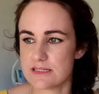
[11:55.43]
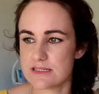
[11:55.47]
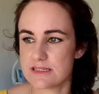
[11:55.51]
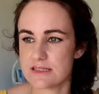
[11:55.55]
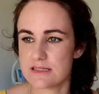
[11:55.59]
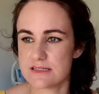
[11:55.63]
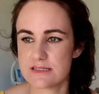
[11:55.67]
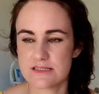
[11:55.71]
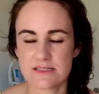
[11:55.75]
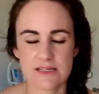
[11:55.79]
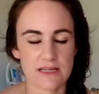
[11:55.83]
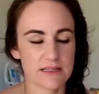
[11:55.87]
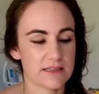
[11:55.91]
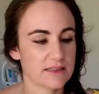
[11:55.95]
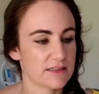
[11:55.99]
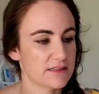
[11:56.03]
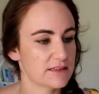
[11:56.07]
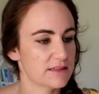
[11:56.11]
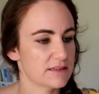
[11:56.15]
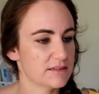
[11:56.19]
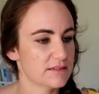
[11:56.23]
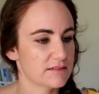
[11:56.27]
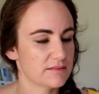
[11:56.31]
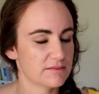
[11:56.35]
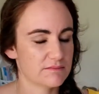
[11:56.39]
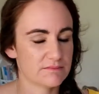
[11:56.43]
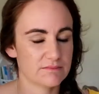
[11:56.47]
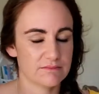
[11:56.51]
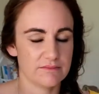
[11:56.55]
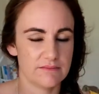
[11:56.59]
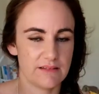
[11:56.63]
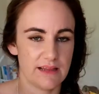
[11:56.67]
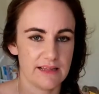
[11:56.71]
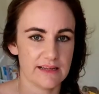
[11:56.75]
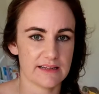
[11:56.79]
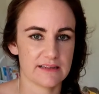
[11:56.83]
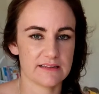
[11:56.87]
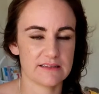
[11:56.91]
sun
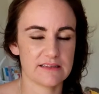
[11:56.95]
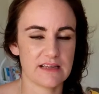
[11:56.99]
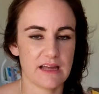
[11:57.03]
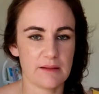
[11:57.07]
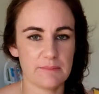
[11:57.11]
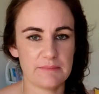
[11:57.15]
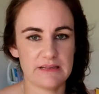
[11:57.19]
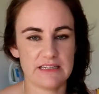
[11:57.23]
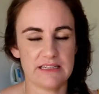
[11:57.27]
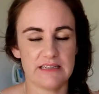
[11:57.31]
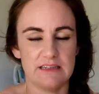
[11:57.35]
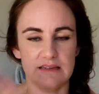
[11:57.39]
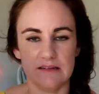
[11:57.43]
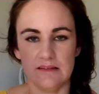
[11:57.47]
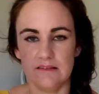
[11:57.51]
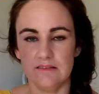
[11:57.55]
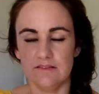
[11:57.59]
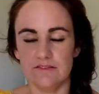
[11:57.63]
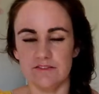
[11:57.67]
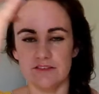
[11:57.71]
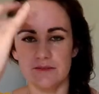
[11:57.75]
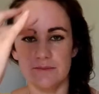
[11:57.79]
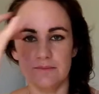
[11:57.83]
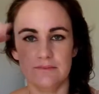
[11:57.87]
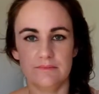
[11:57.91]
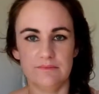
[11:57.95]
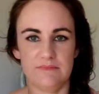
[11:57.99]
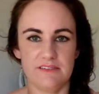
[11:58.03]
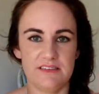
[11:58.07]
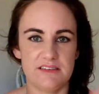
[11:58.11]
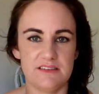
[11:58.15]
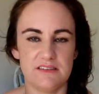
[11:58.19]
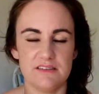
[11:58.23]
like coming in from